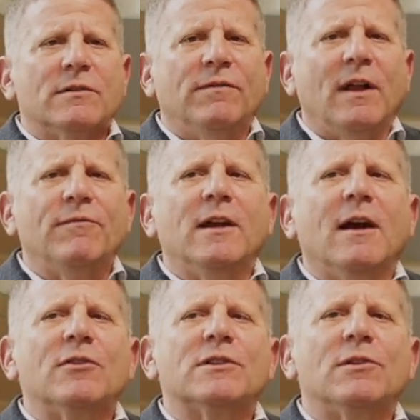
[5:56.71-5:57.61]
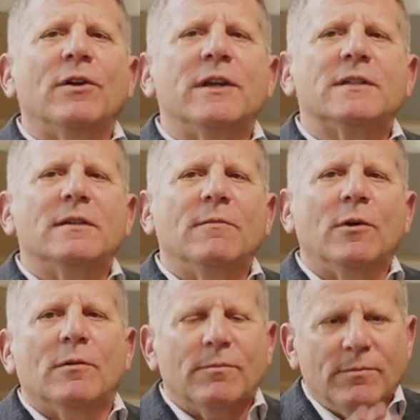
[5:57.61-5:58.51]
fluffy cover stories
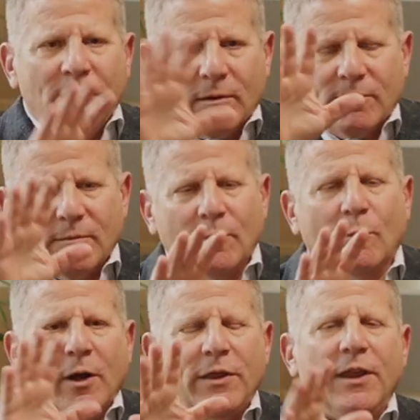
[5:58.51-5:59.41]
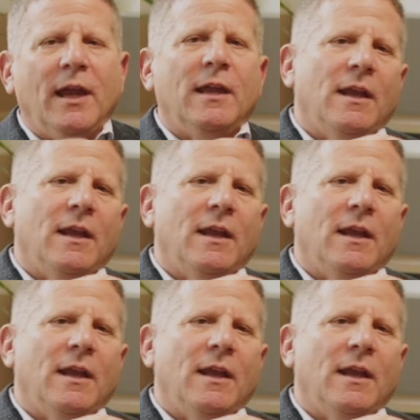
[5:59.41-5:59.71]
were one thing,